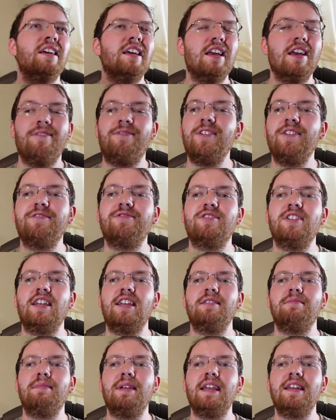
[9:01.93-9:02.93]
If you've
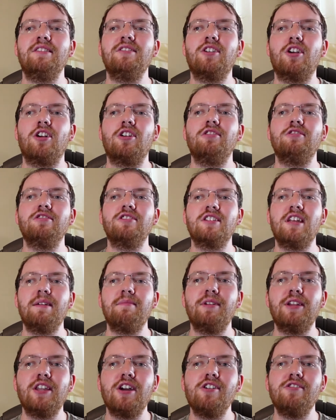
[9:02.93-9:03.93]
seen Mean Girls,
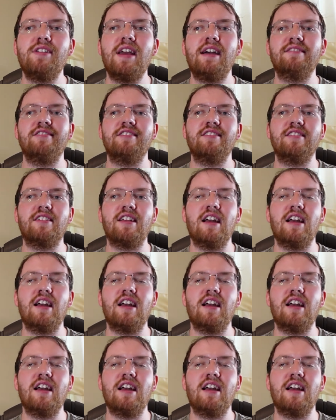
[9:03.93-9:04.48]
let me know down in the